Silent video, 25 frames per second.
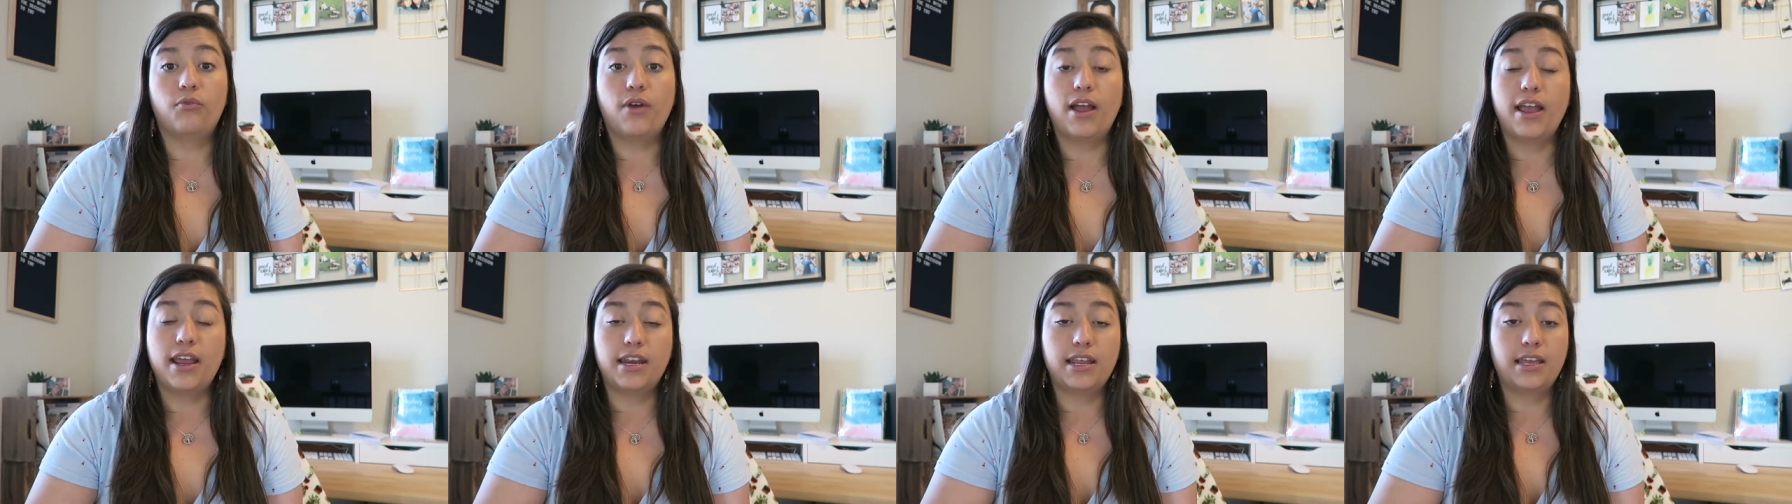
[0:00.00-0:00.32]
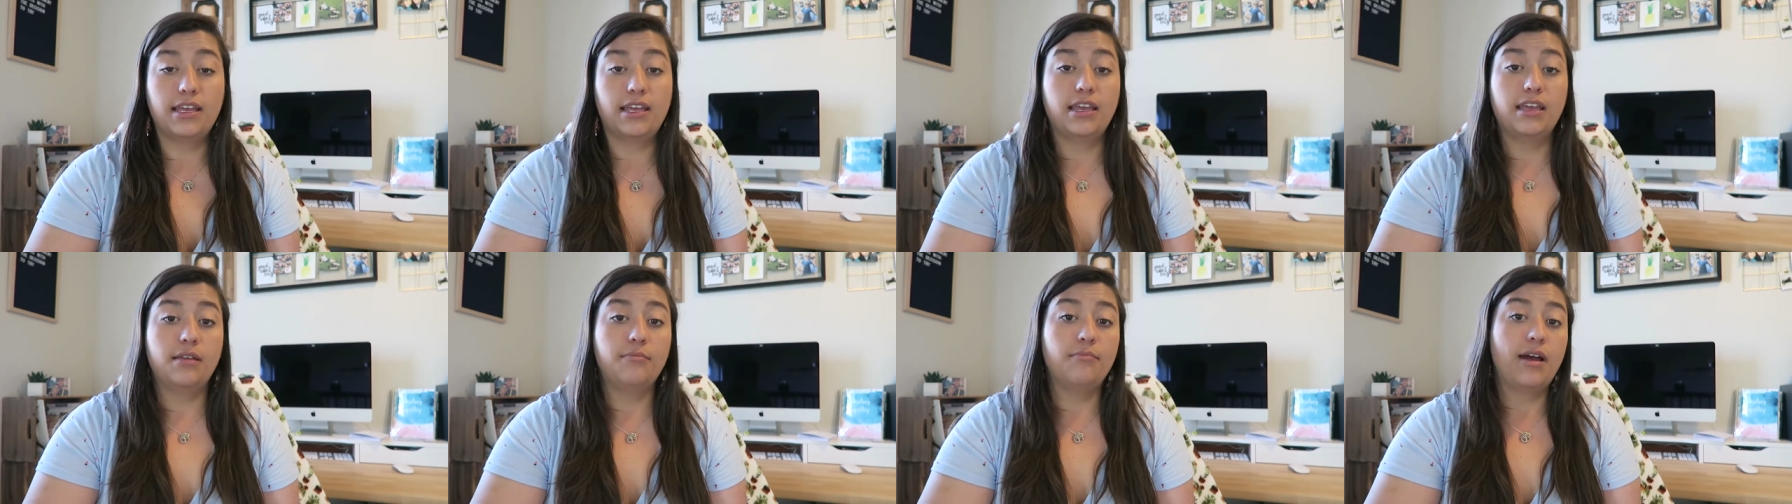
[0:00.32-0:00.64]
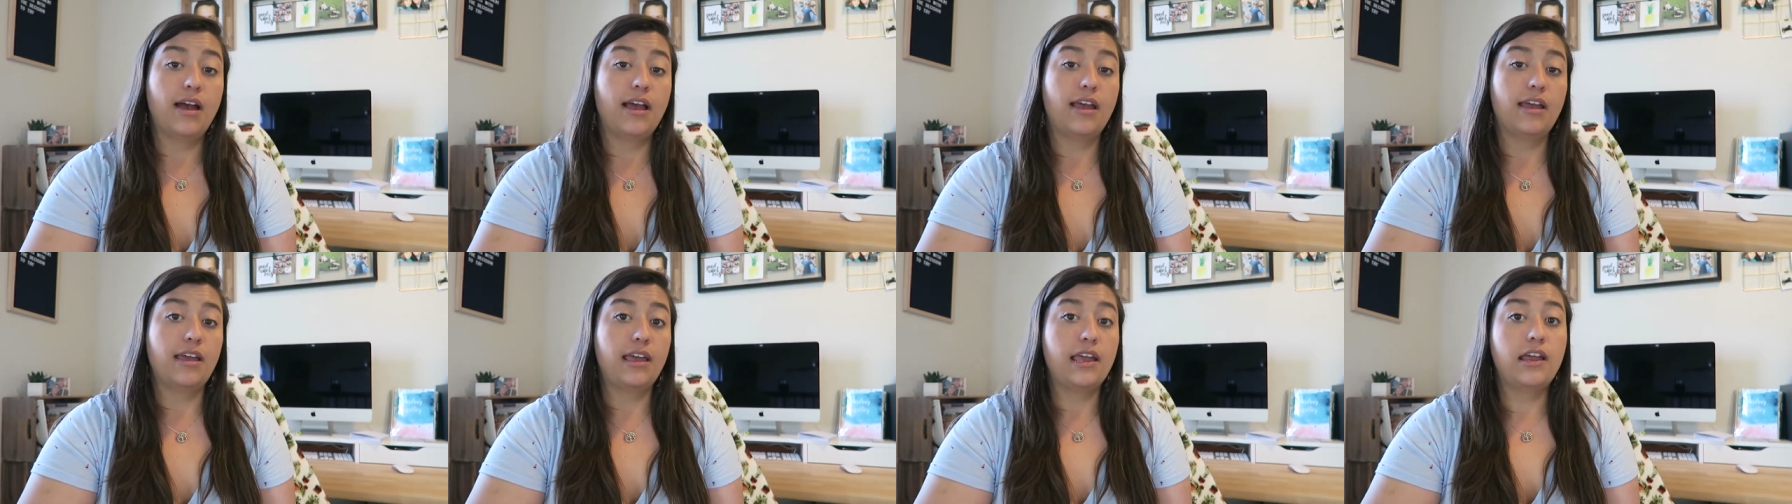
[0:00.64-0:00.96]
writing in
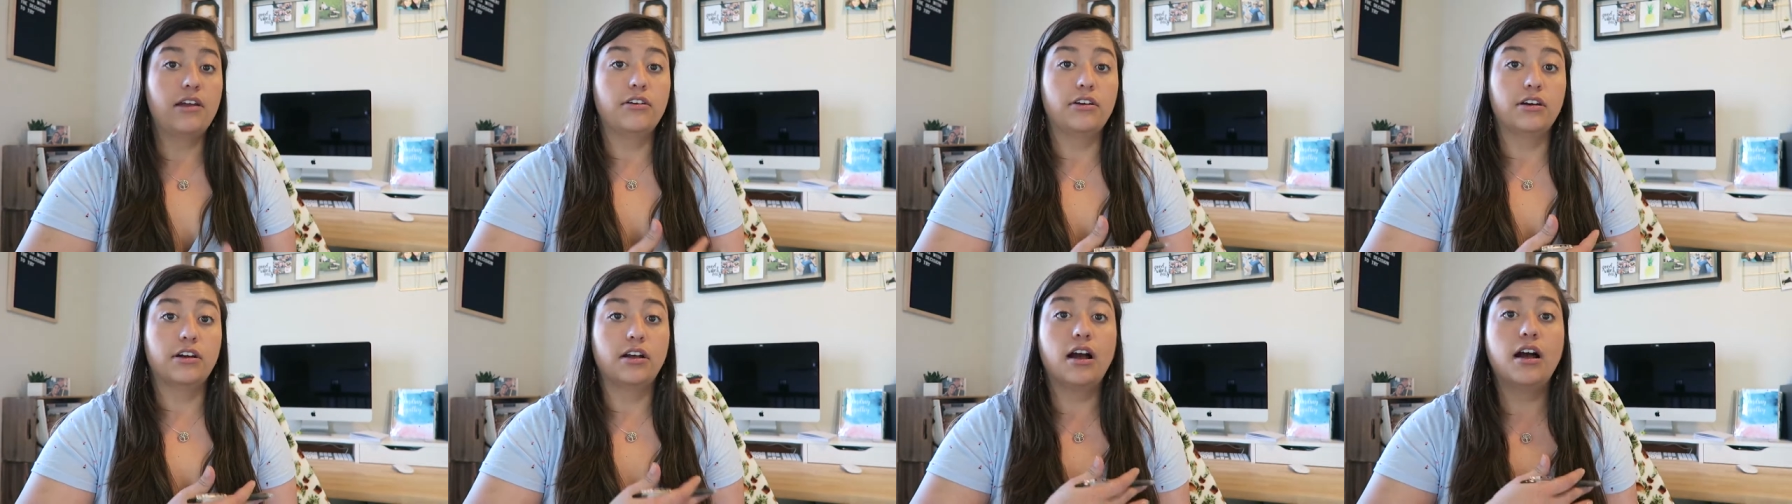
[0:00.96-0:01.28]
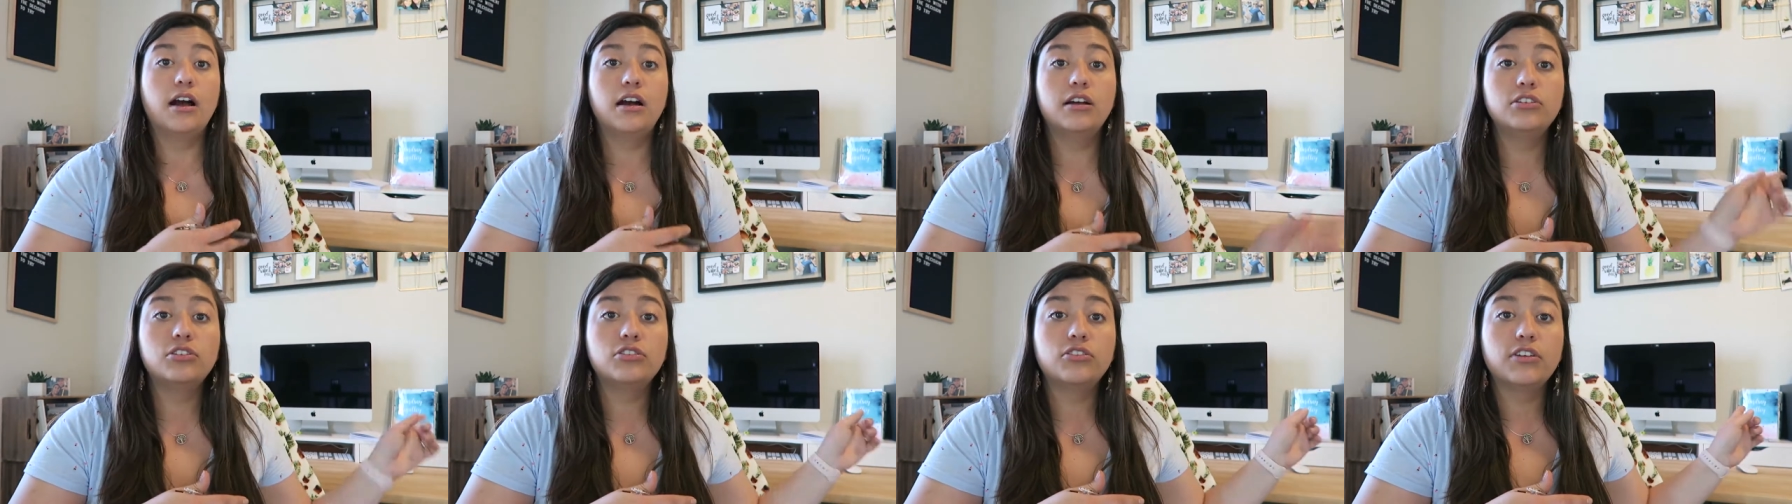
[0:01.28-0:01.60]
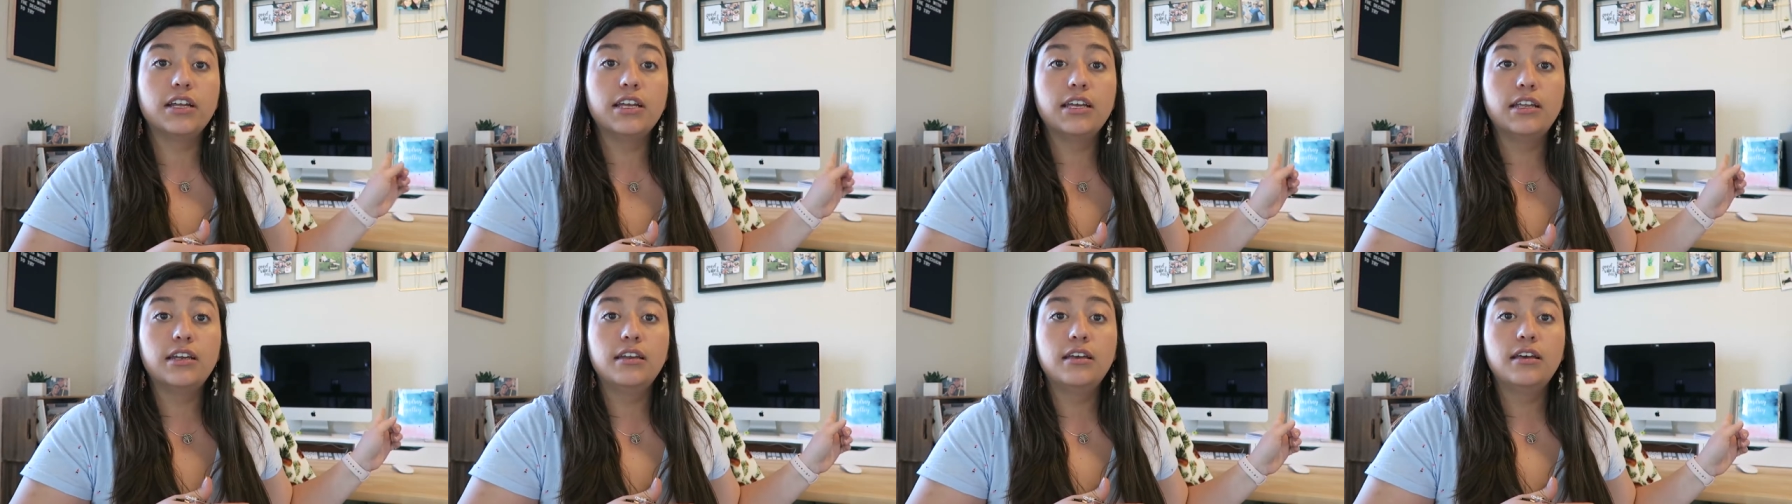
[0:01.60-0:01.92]
my Erin
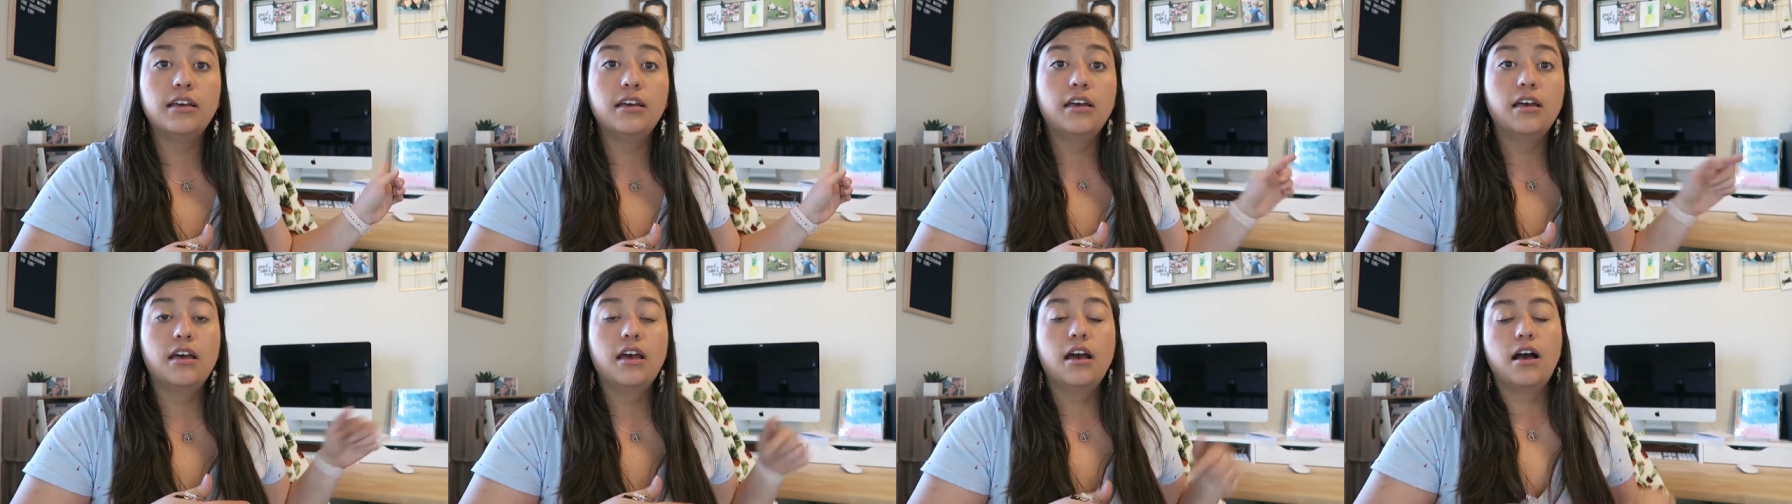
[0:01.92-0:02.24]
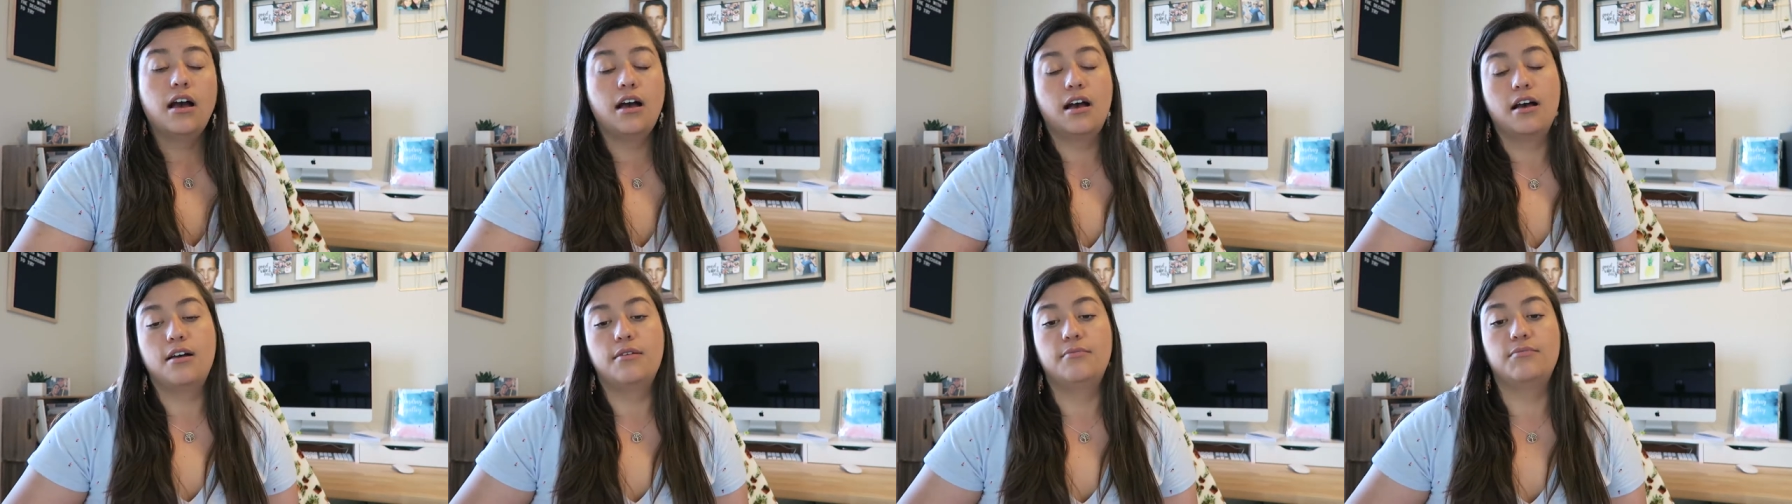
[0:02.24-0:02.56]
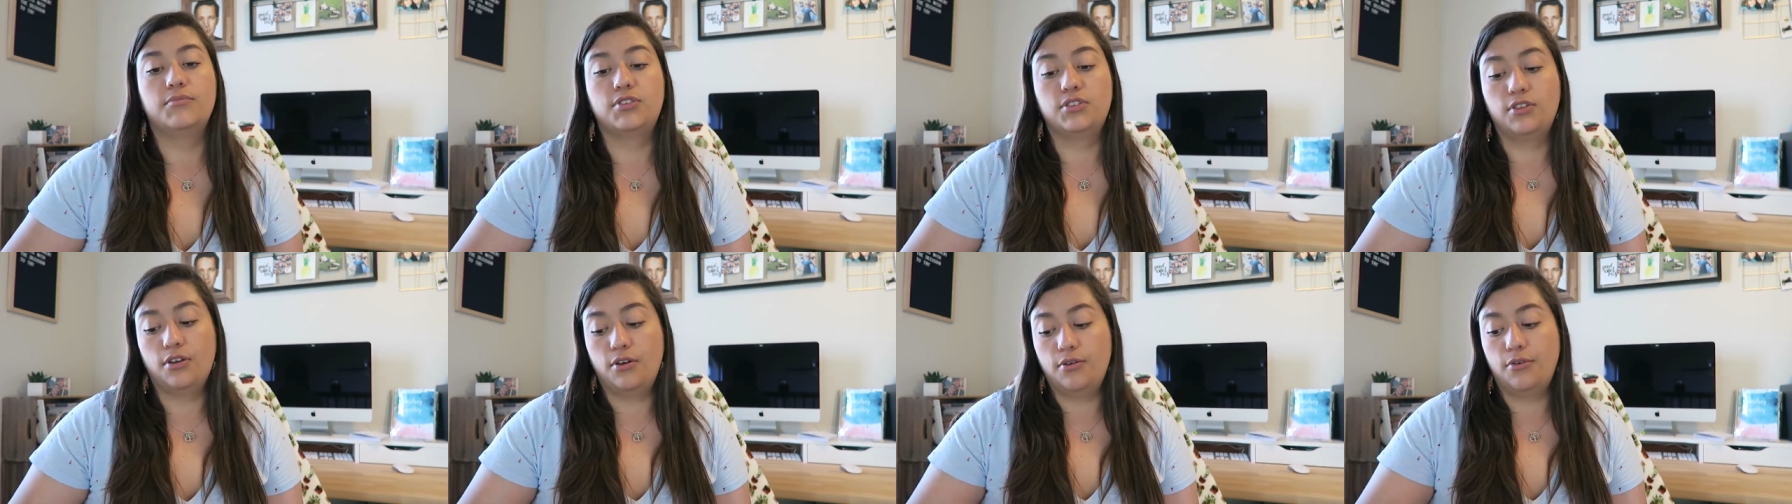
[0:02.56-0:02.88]
Condren,
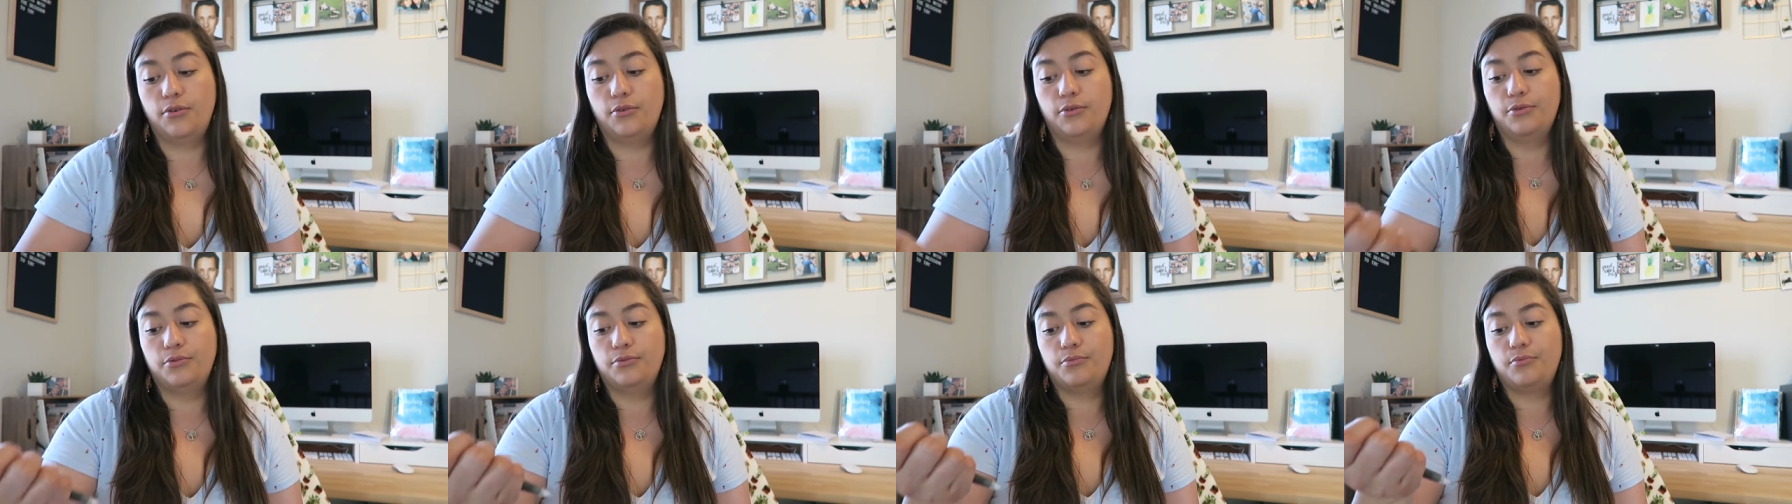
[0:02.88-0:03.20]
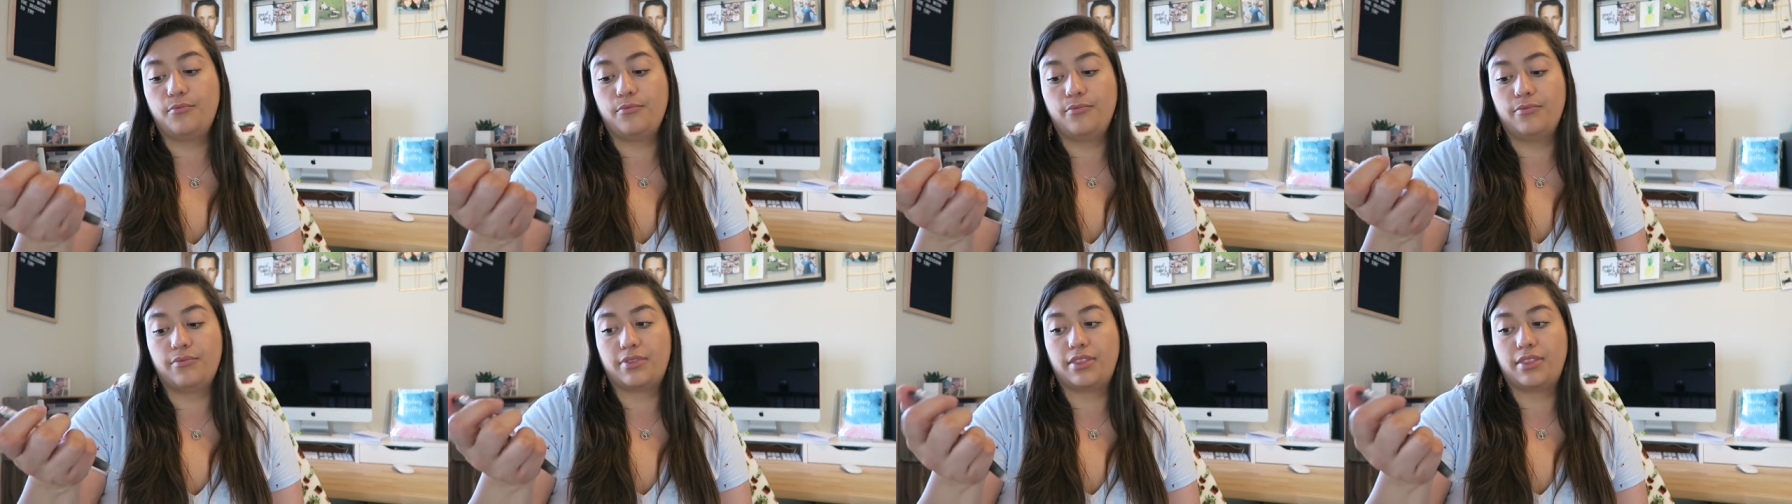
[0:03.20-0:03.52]
um, so